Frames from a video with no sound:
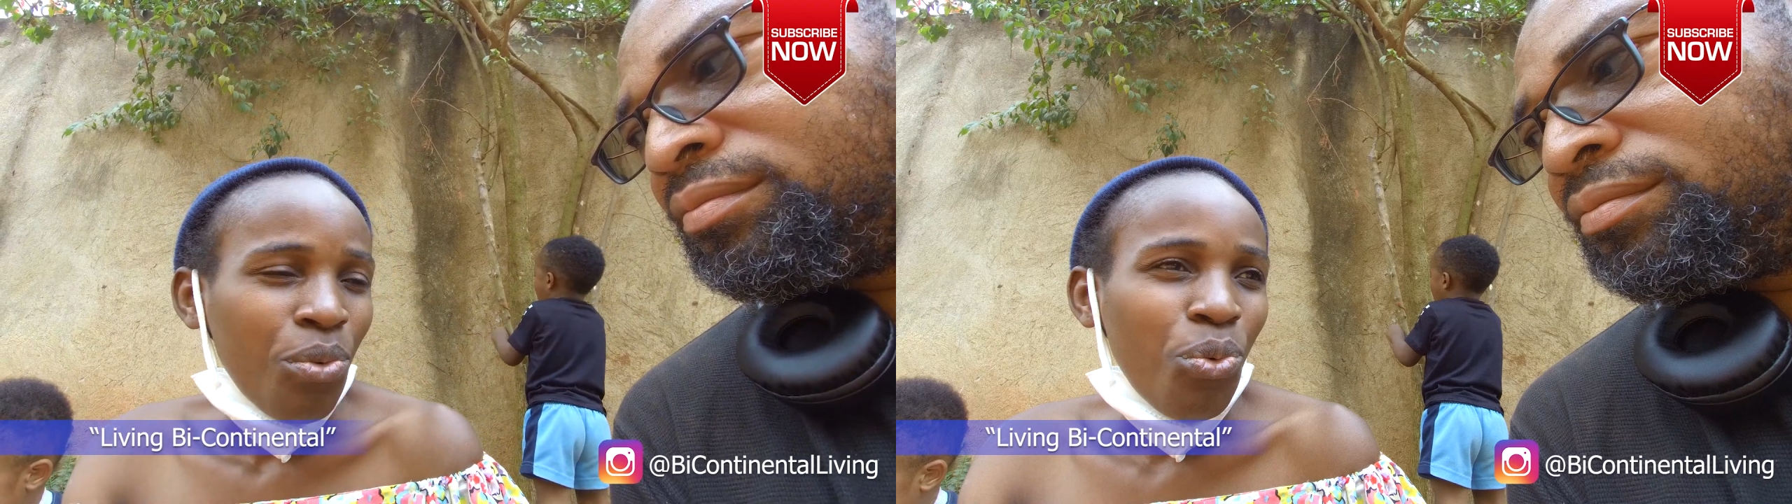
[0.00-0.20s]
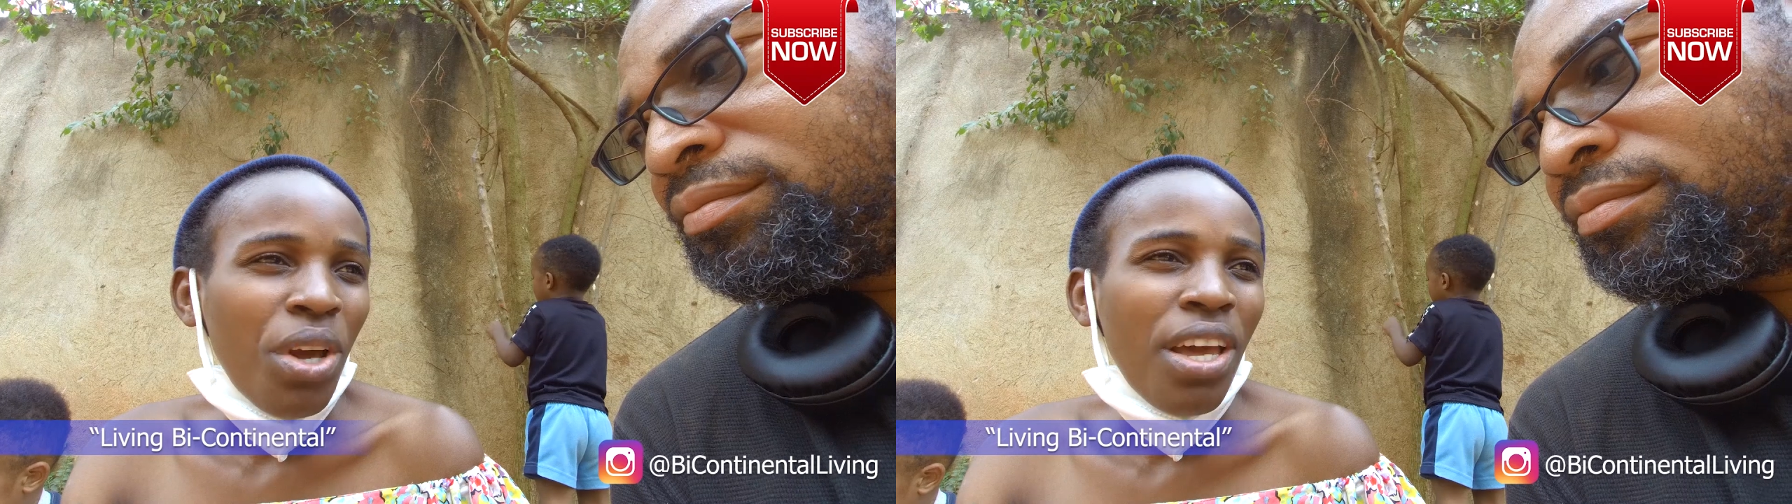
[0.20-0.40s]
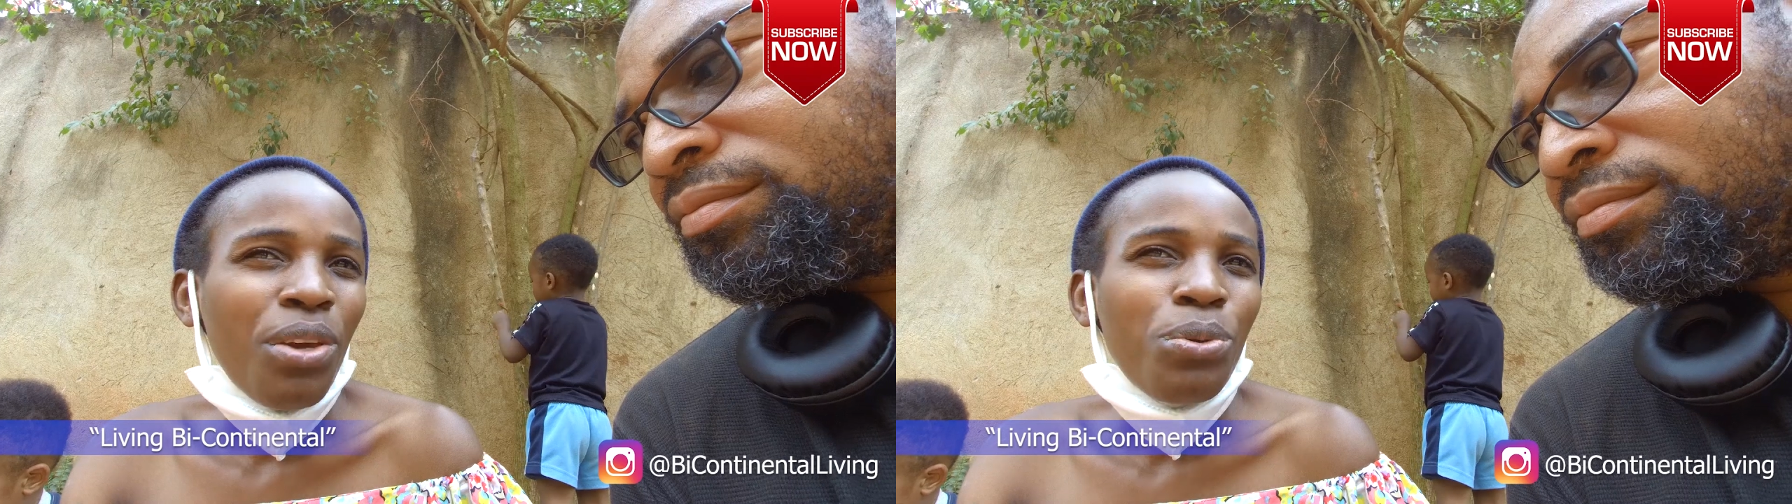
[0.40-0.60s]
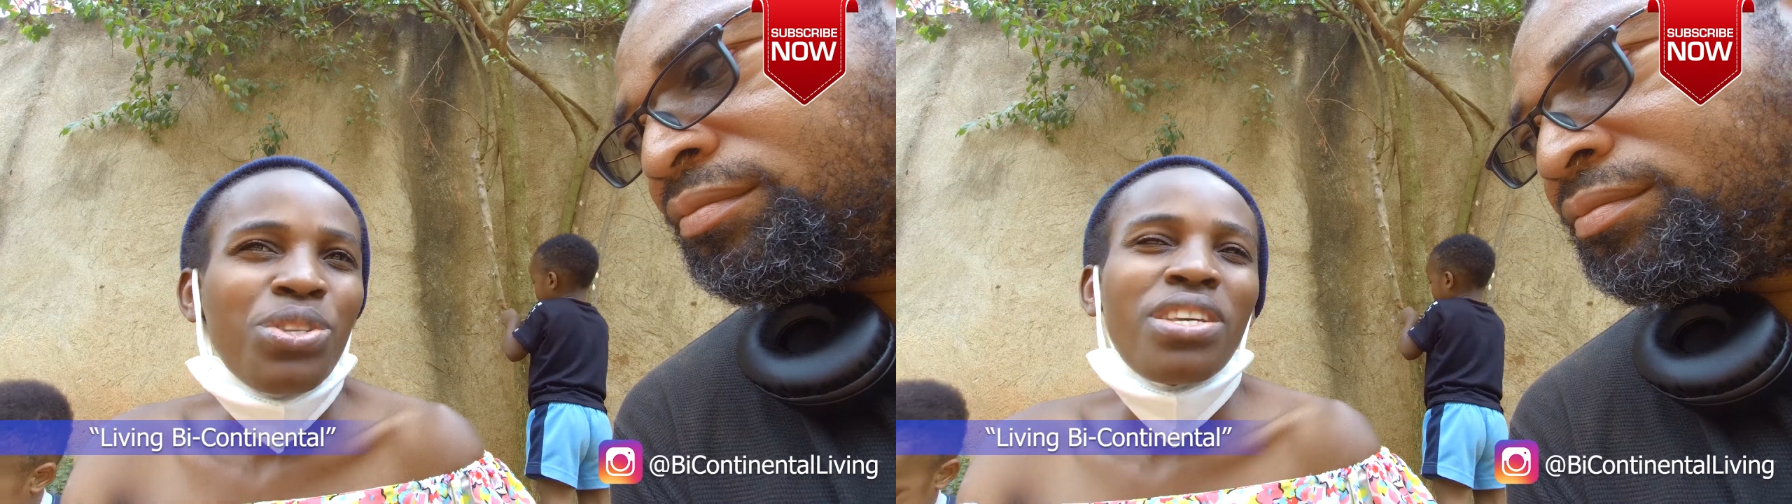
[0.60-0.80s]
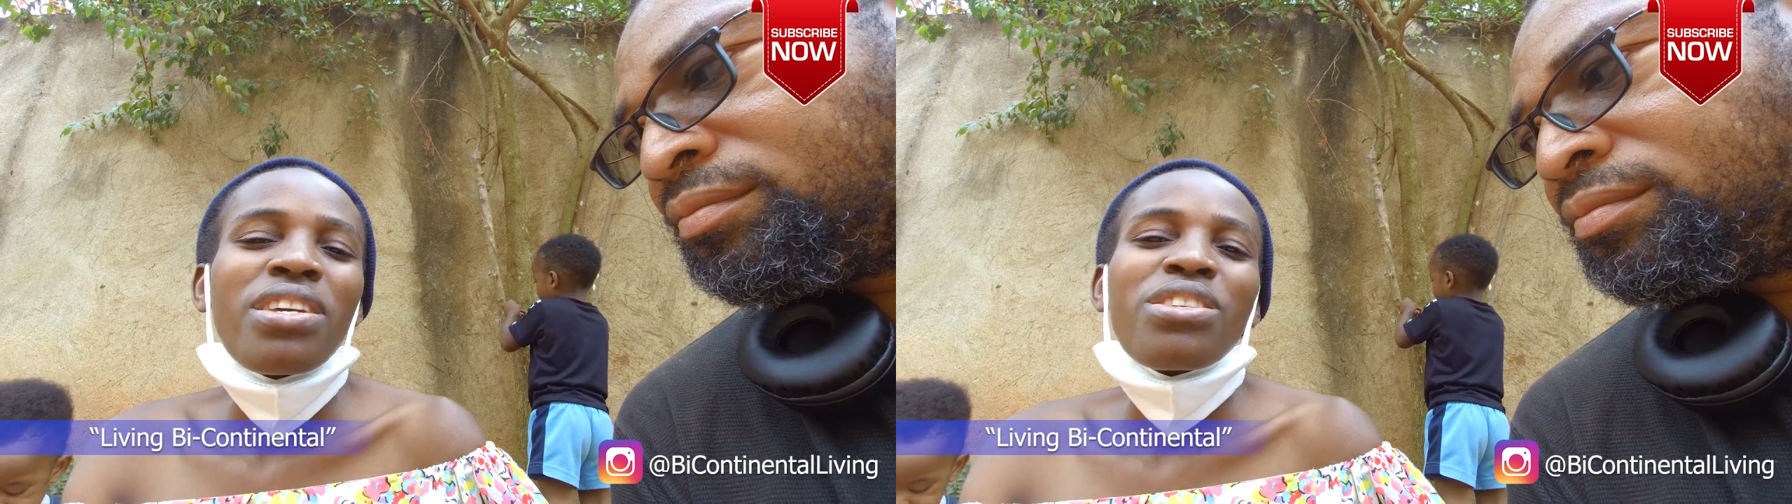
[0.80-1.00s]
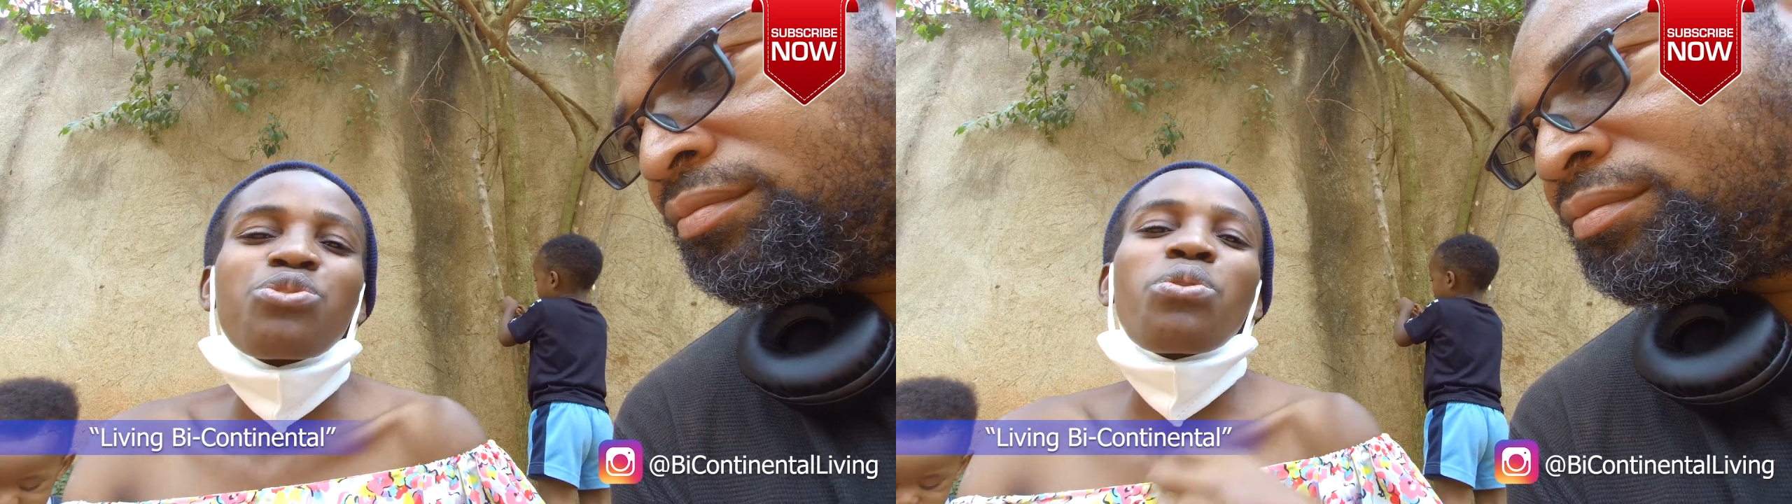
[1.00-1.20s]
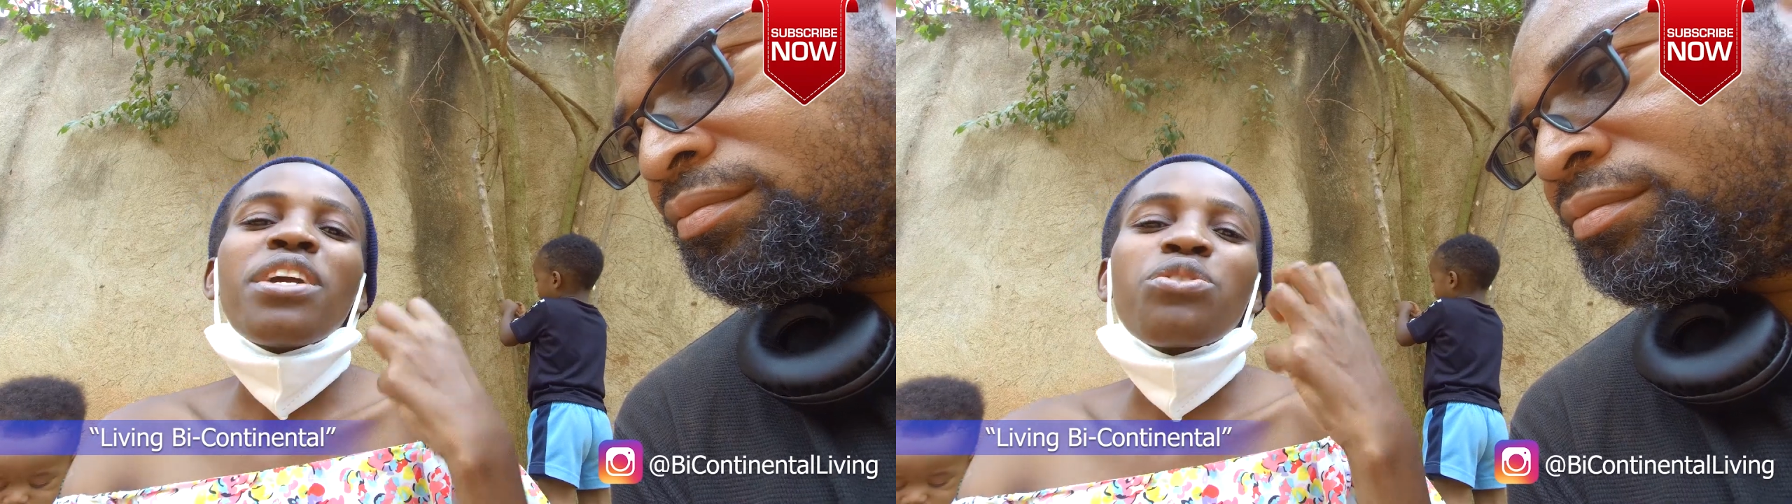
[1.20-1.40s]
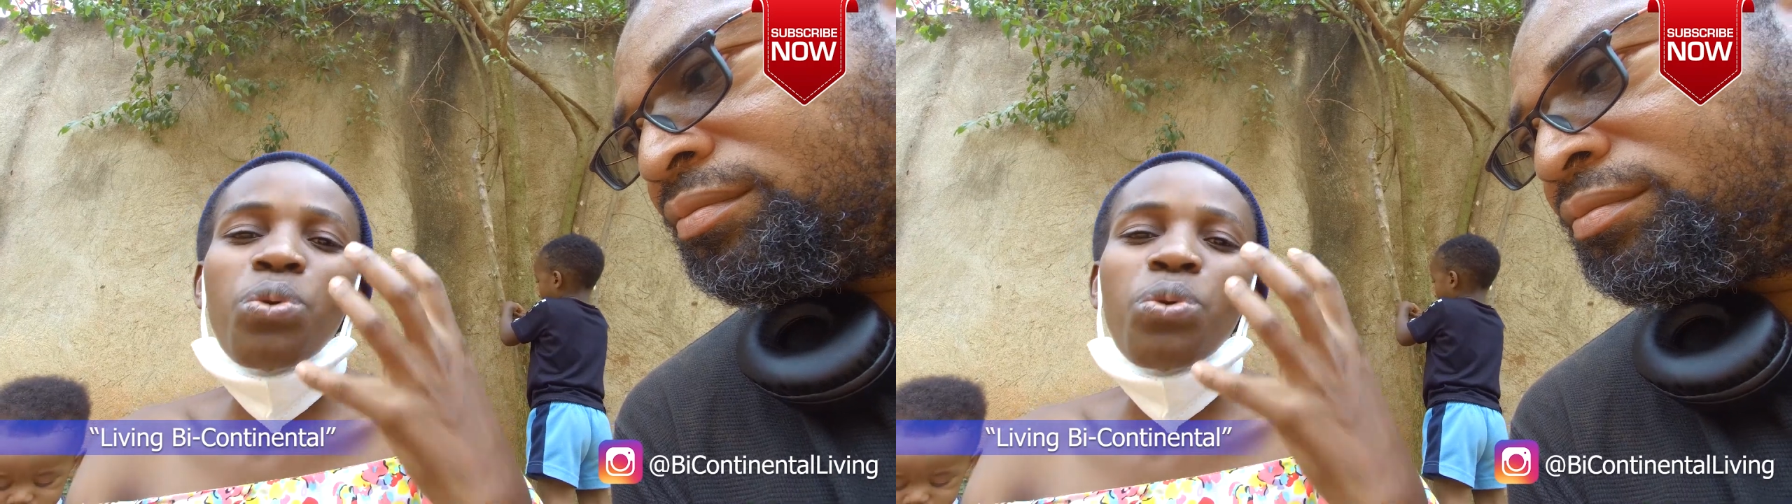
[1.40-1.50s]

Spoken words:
Where you see he's trying